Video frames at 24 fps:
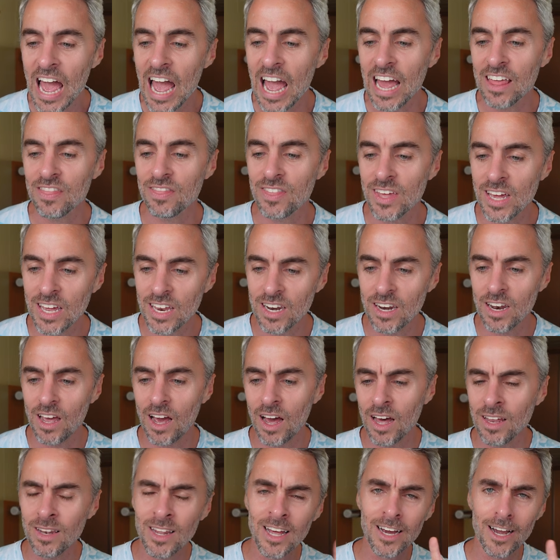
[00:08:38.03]
And then,
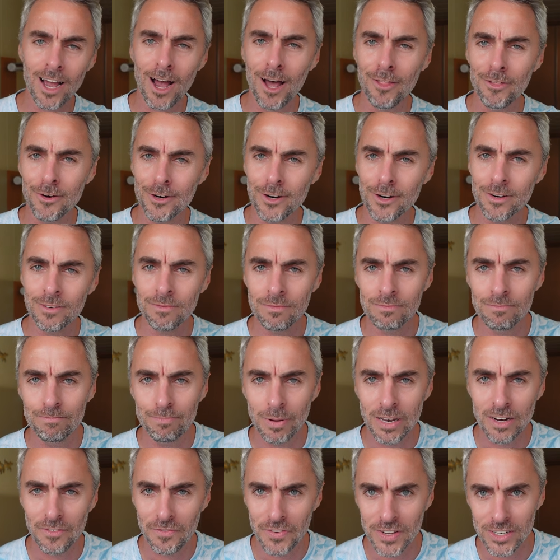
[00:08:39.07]
unlike other
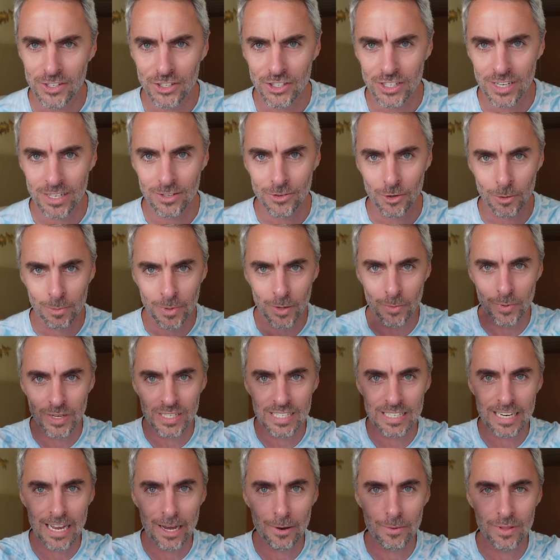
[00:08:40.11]
benefit sheet, normally we'd
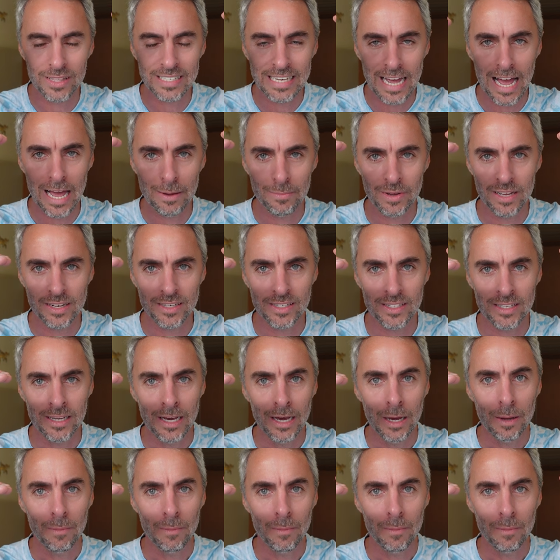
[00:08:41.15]
stay with Diamond